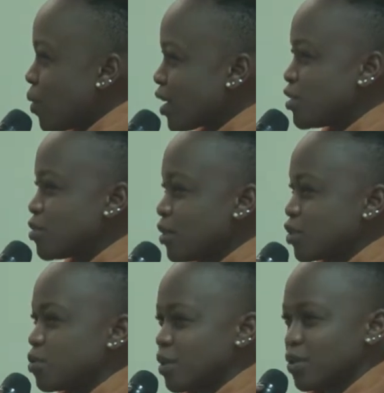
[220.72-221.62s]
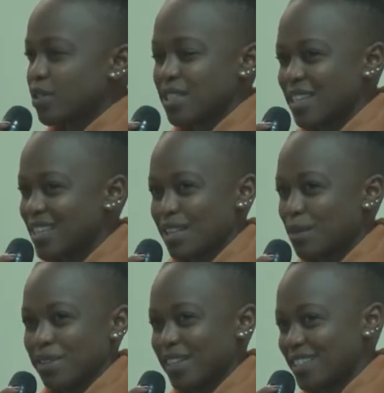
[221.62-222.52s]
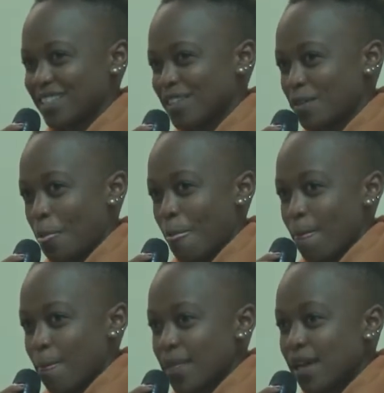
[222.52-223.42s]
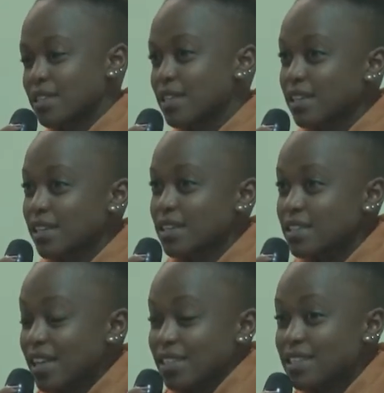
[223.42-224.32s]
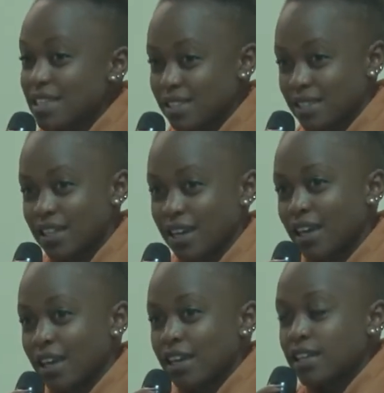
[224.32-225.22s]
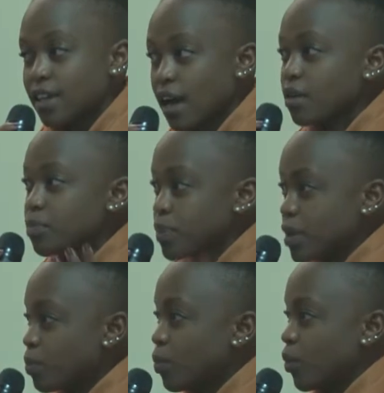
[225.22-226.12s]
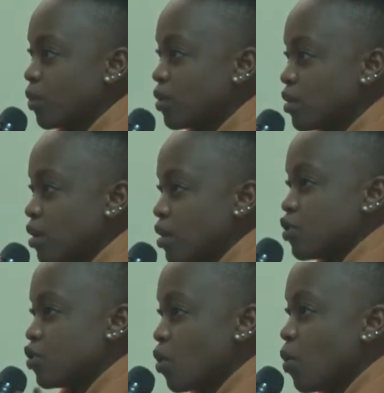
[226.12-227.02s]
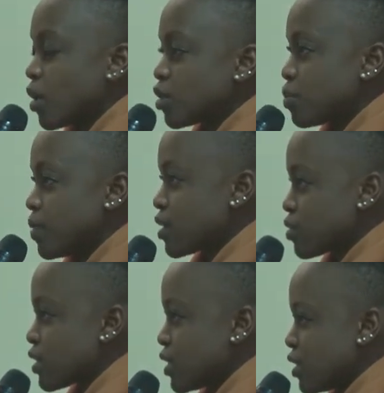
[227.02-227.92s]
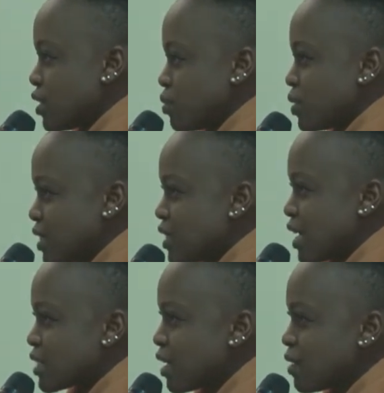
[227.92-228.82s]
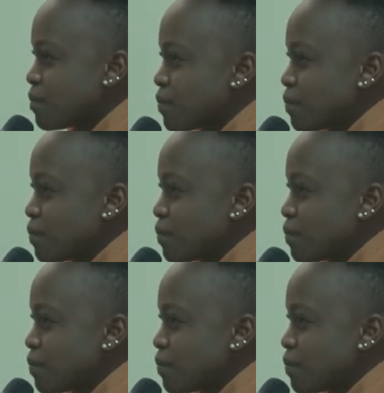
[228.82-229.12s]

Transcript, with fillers: why do you want to be called Siasa, please? And I said, that's it. Young people don't want to be associated with Siasa